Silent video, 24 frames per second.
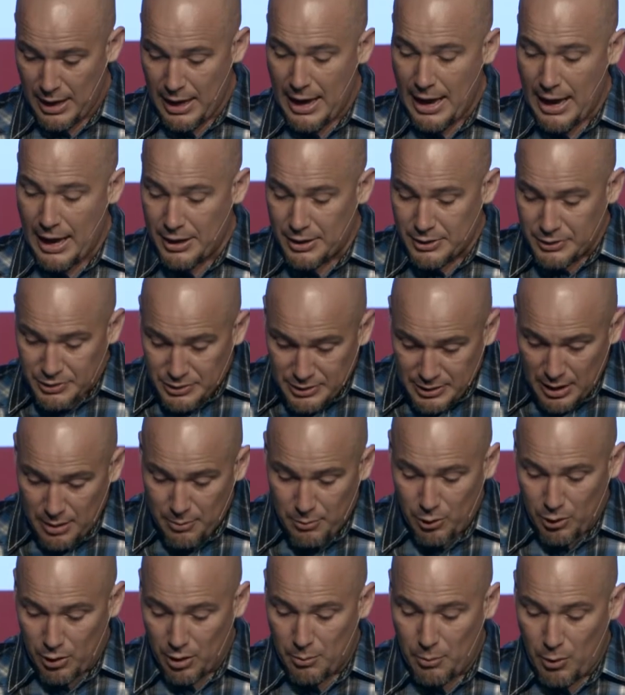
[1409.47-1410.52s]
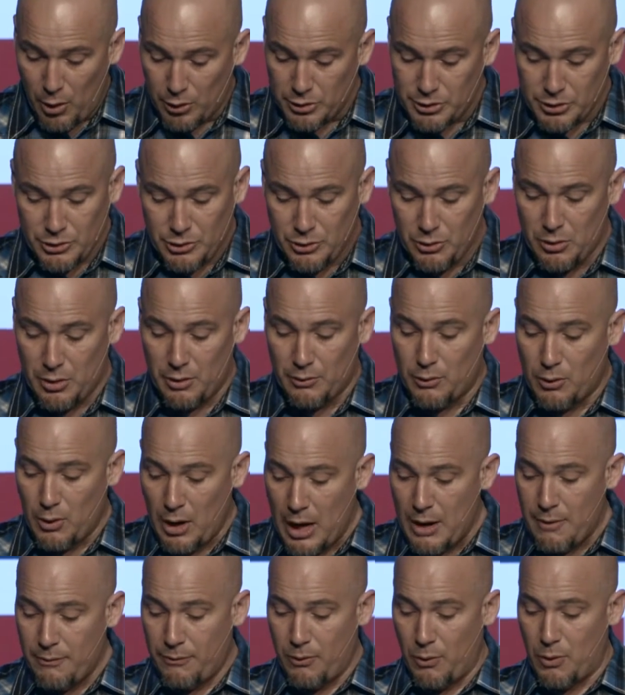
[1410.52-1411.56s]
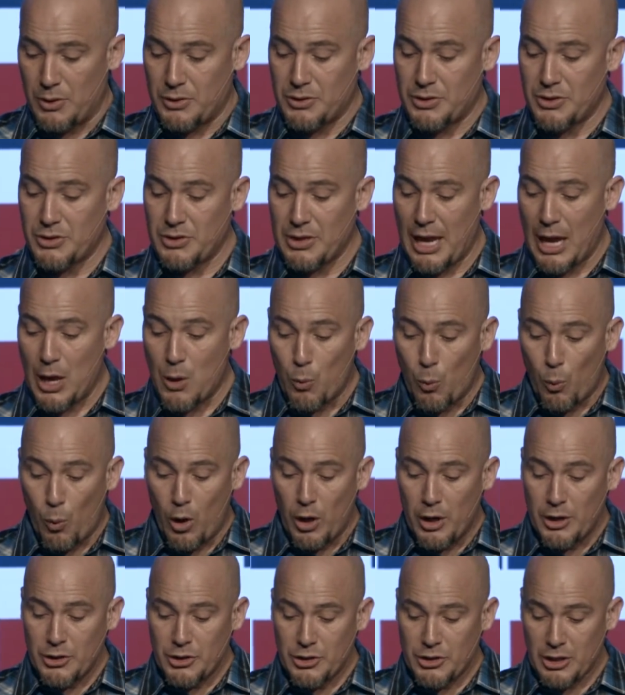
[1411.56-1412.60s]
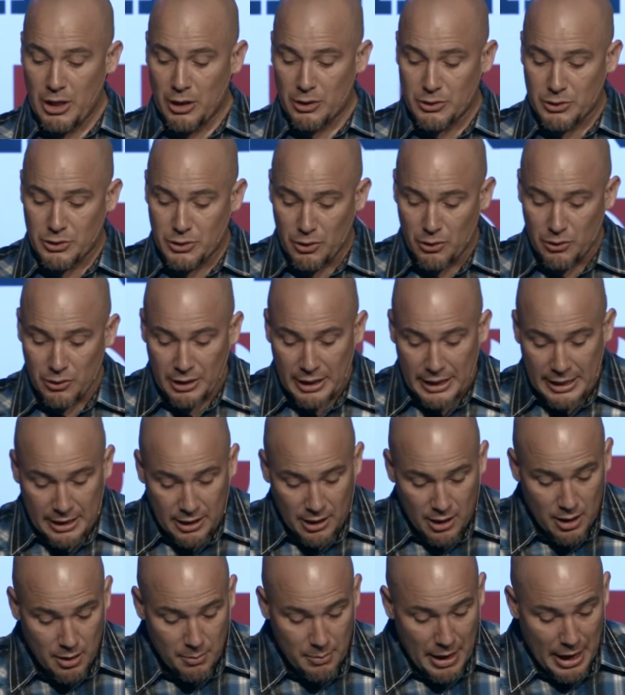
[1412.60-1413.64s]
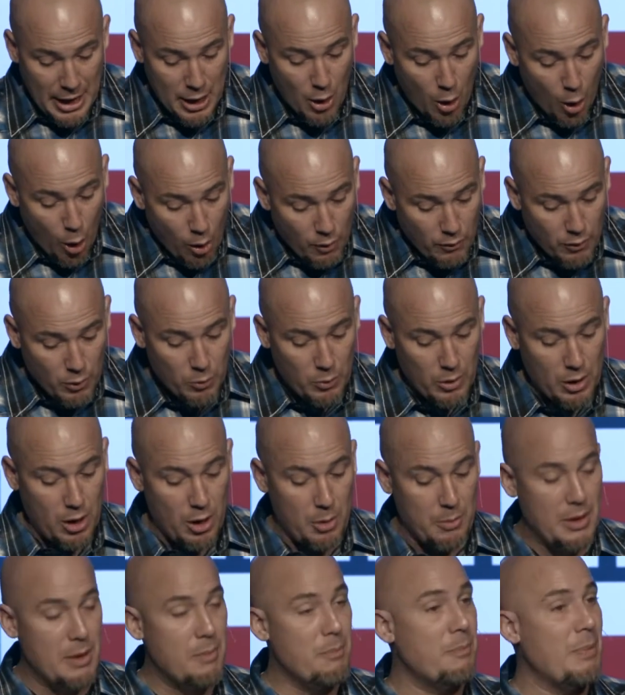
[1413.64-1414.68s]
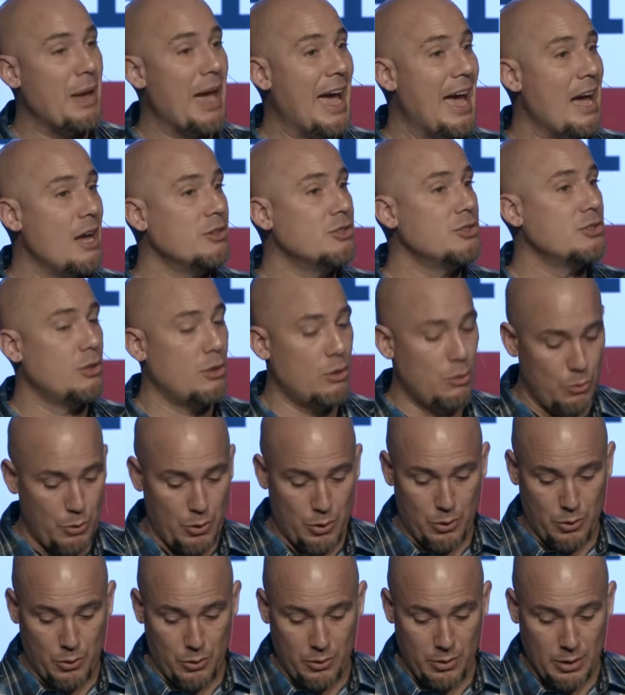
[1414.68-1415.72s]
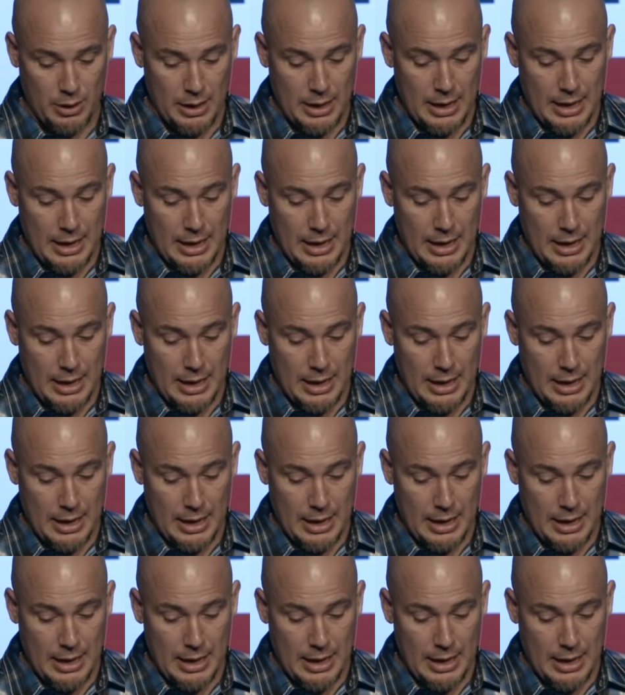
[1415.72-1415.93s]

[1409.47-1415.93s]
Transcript: and assemble a multitude of great forces, and one shall certainly come and overwhelm and pass through,